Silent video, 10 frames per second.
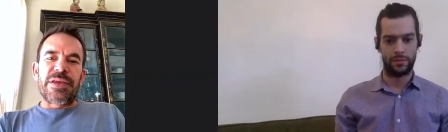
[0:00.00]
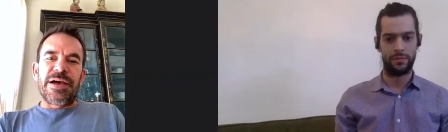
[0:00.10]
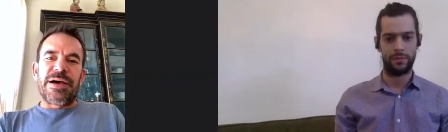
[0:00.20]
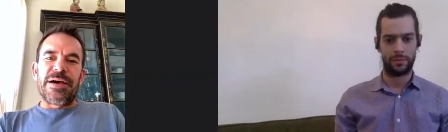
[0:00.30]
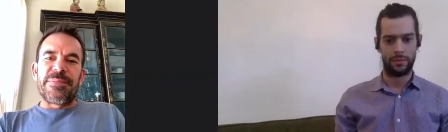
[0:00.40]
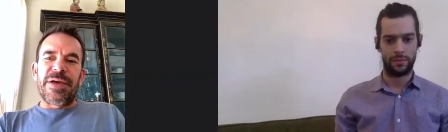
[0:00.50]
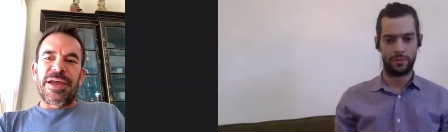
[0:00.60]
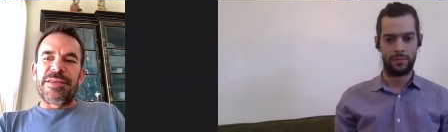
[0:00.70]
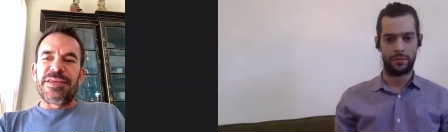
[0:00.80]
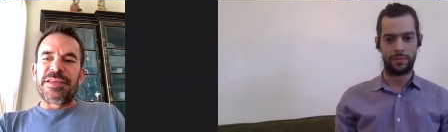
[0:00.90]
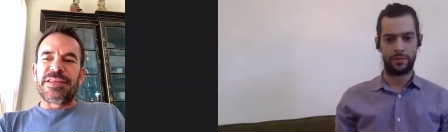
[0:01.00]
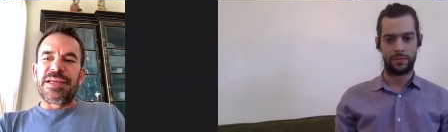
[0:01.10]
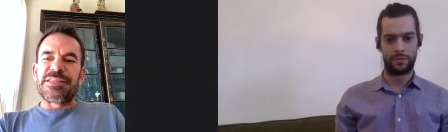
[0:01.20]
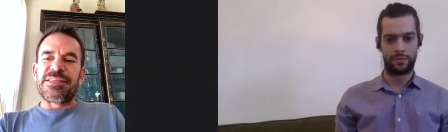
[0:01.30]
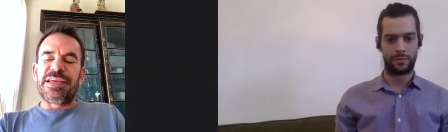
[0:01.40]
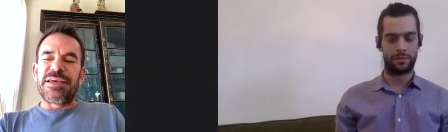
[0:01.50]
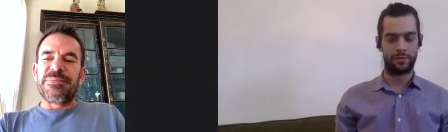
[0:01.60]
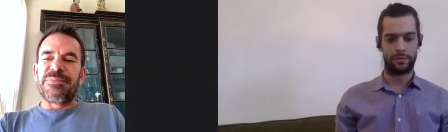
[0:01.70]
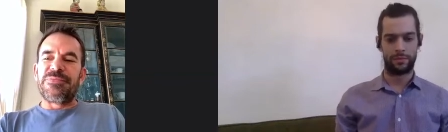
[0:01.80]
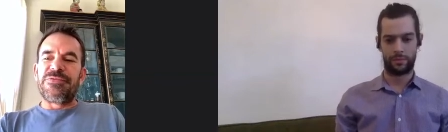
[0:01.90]
Speaker 1: mm-hmm. Um, and i think that that
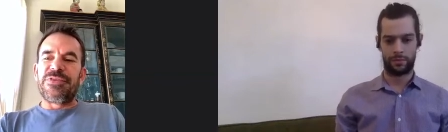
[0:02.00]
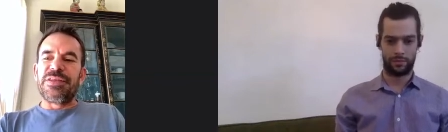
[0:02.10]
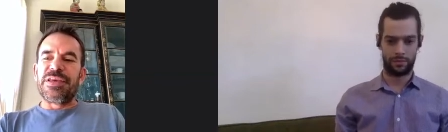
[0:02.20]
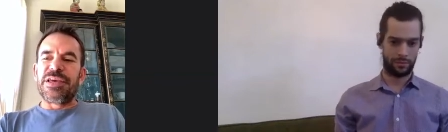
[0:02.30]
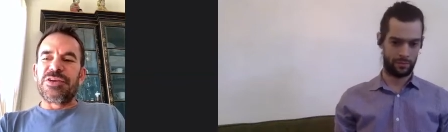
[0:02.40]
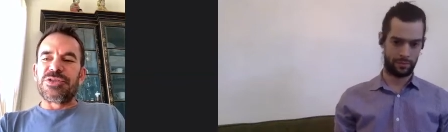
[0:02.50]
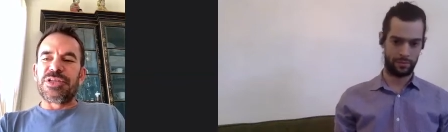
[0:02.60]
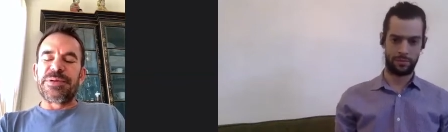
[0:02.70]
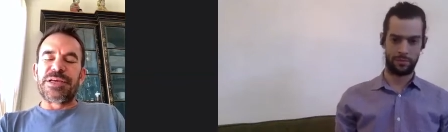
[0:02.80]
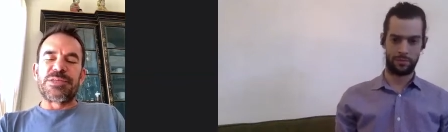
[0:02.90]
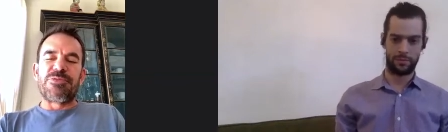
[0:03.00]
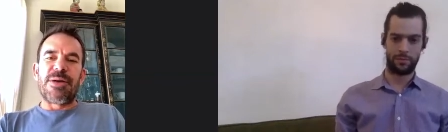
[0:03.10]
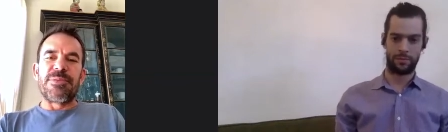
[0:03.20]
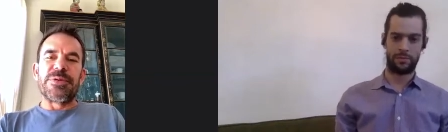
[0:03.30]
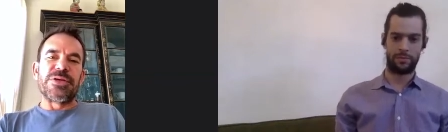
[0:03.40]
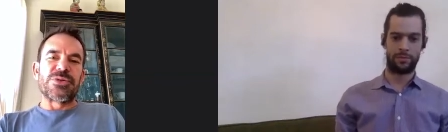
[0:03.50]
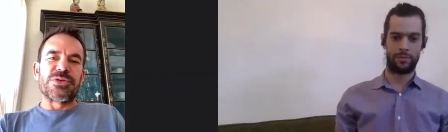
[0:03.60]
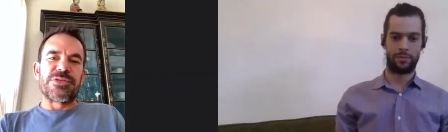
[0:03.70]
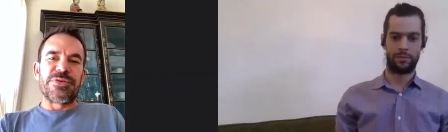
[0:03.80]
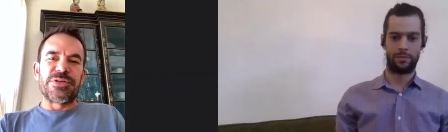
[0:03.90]
same feeling in your stomach is probably a source
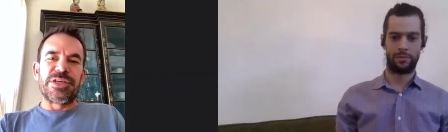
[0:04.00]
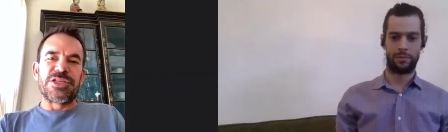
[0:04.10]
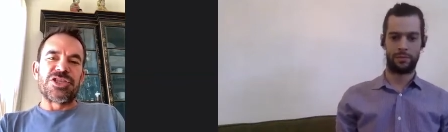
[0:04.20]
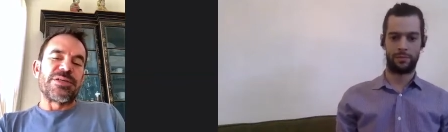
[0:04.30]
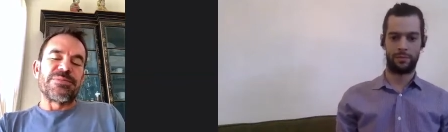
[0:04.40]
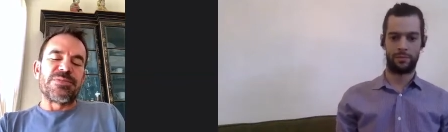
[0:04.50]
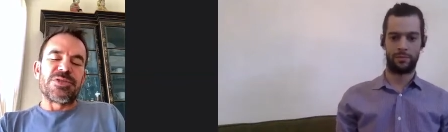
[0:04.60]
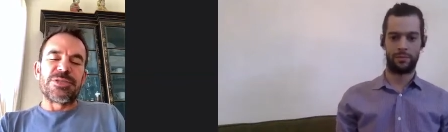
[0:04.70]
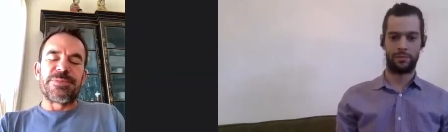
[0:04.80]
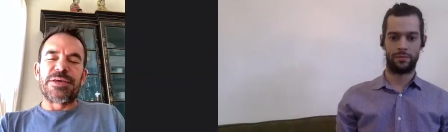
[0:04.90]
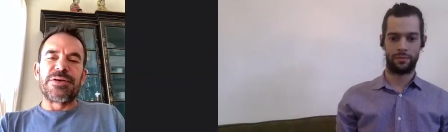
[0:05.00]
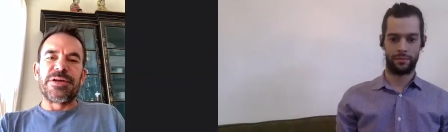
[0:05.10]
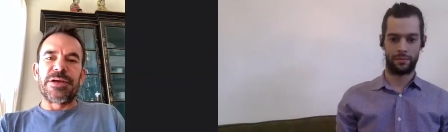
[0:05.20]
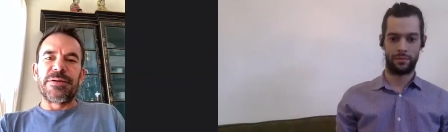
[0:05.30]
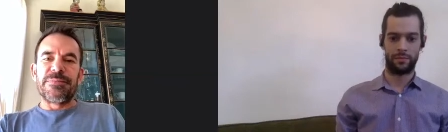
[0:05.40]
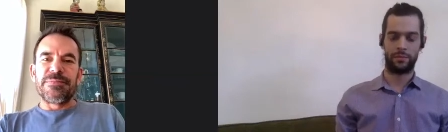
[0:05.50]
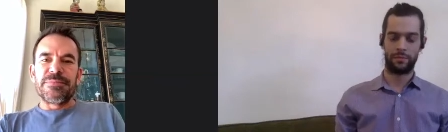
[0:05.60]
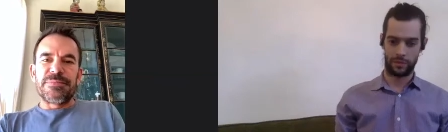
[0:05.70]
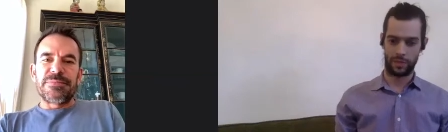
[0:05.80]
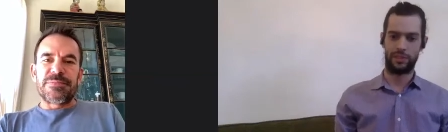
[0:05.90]
of irritation i'm just speculating
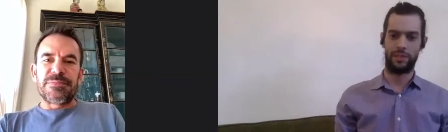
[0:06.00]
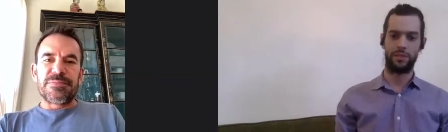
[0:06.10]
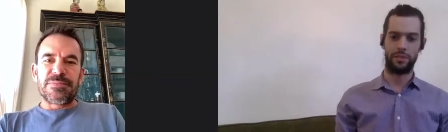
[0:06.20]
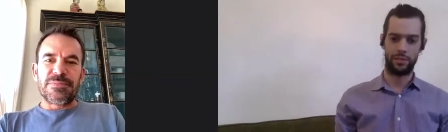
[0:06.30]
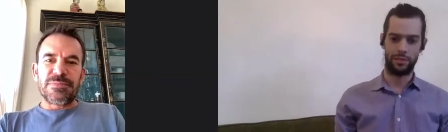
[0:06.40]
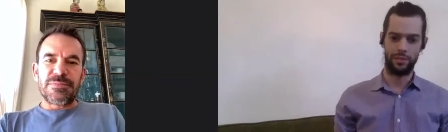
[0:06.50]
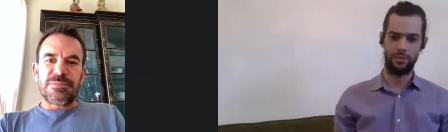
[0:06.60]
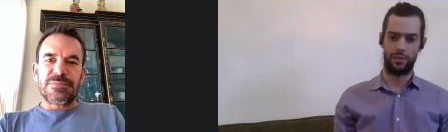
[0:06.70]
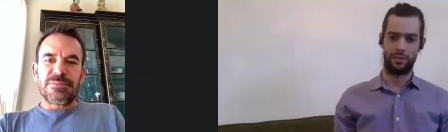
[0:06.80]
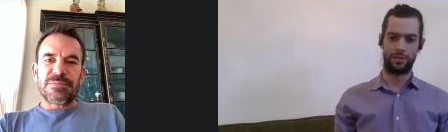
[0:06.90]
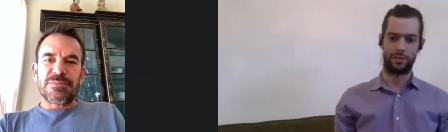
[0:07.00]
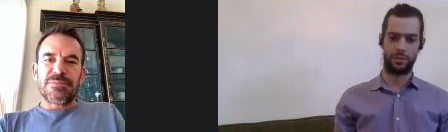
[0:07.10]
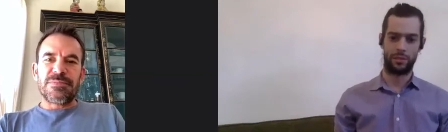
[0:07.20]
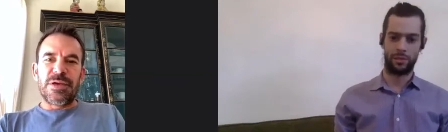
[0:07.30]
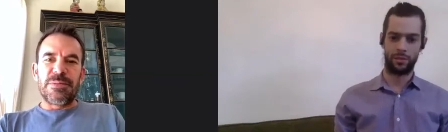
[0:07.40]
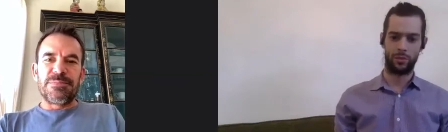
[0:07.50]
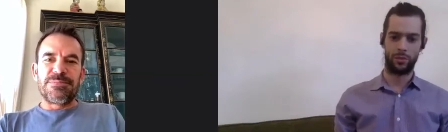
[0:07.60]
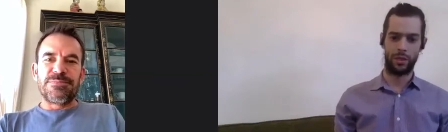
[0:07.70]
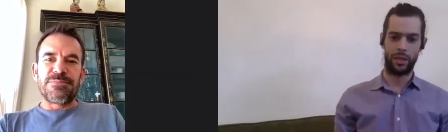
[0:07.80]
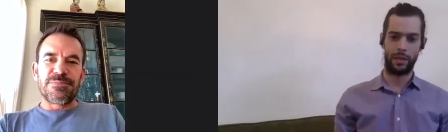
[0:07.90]
Speaker 2: i see interesting yeah.
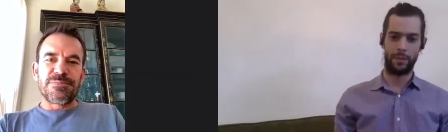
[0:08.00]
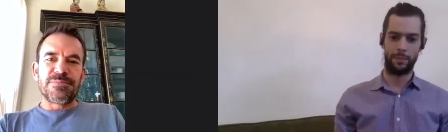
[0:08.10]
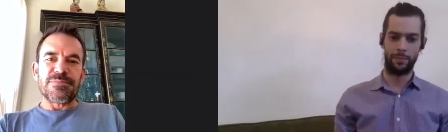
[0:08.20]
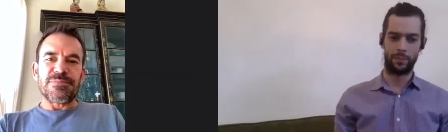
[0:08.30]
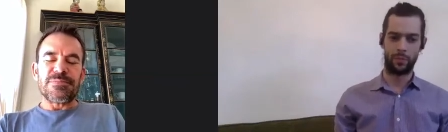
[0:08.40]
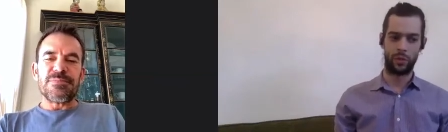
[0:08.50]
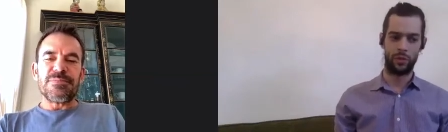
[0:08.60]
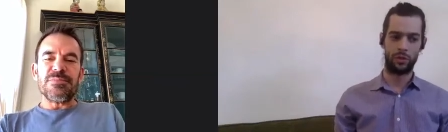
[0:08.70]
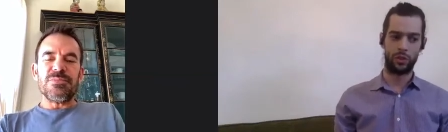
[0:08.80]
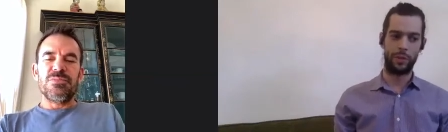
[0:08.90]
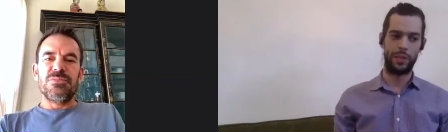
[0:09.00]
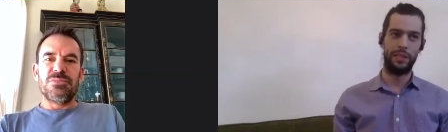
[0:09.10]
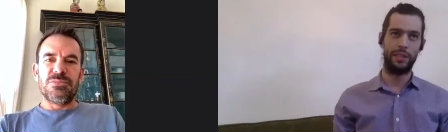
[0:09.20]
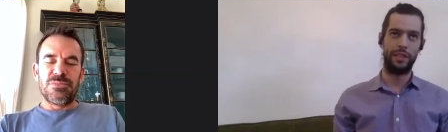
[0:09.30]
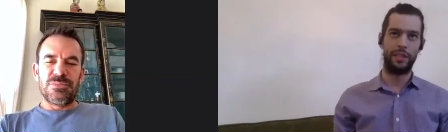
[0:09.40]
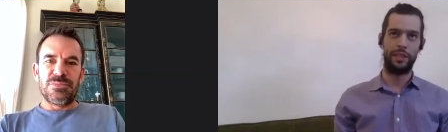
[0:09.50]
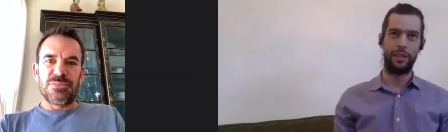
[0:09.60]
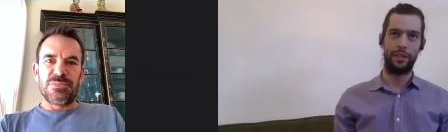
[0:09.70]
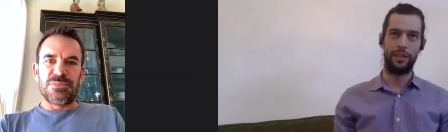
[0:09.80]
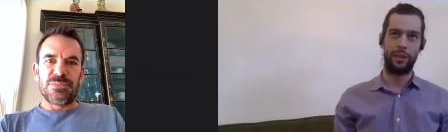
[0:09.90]
cool um, so i mean
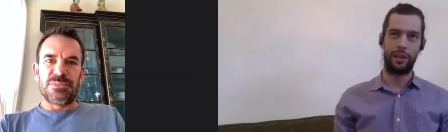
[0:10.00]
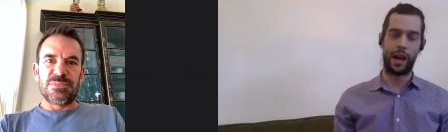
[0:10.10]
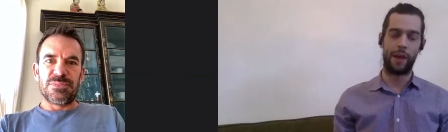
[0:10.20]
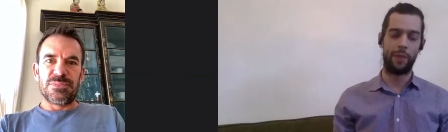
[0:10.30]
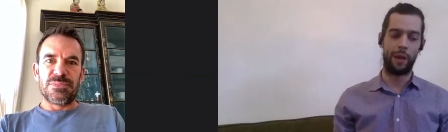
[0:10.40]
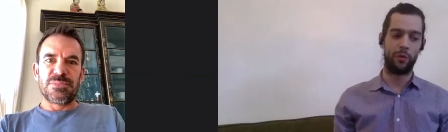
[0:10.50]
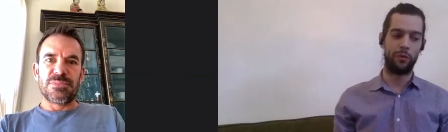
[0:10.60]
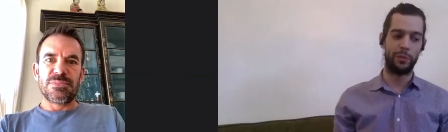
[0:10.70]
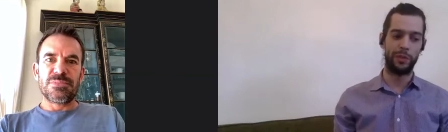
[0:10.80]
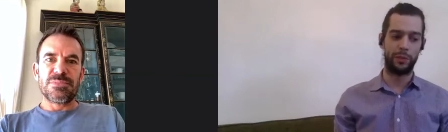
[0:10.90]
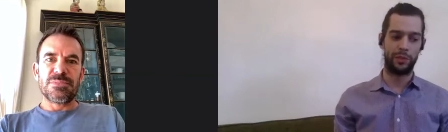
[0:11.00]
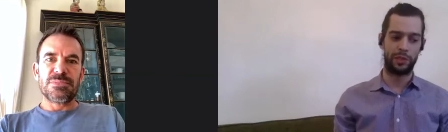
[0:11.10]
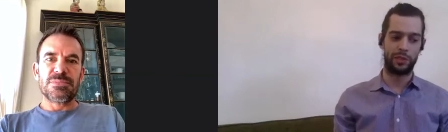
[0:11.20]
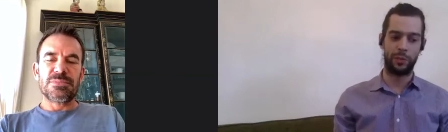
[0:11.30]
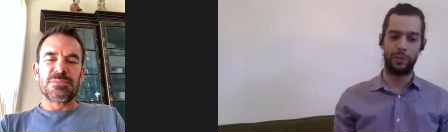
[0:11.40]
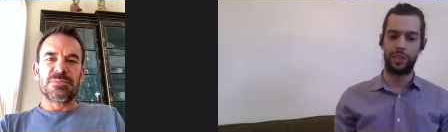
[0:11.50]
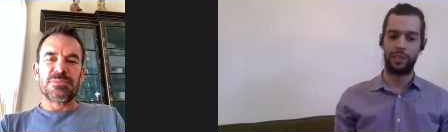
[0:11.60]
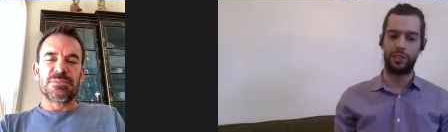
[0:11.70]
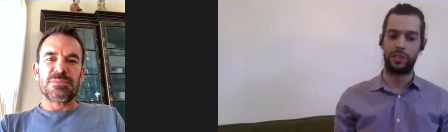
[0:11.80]
I'm, I'm more familiar with your experimentation